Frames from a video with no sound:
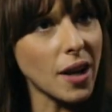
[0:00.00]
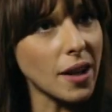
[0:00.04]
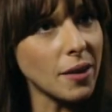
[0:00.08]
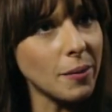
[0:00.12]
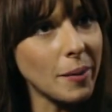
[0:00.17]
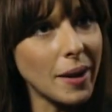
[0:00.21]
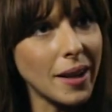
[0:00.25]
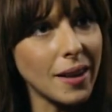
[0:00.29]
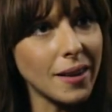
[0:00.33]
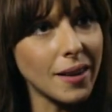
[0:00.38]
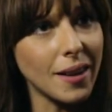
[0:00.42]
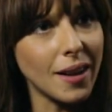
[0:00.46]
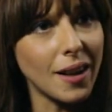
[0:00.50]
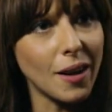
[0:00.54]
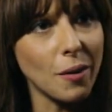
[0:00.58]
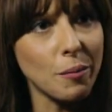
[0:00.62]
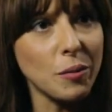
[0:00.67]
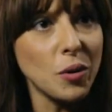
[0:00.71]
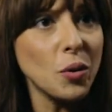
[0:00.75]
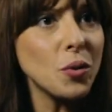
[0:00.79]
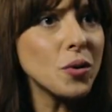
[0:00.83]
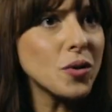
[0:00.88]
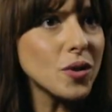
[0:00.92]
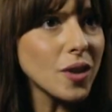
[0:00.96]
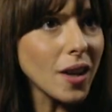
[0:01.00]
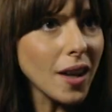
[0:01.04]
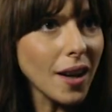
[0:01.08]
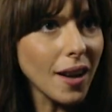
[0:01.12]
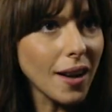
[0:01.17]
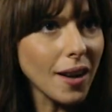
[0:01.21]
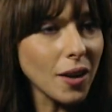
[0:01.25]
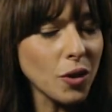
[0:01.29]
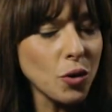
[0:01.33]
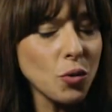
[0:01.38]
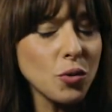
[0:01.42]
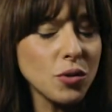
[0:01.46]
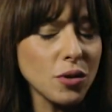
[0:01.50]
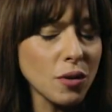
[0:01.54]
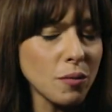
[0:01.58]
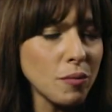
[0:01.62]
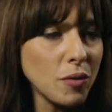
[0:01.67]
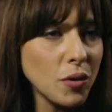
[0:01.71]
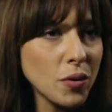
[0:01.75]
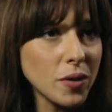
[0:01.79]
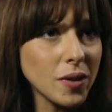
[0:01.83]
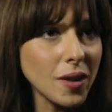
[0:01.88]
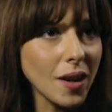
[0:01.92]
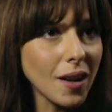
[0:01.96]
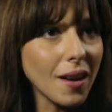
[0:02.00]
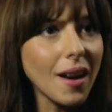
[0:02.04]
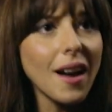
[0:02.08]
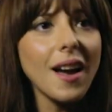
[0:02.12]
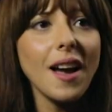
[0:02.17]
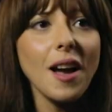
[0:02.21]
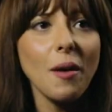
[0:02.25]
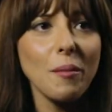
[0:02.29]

I mean, music, use of music,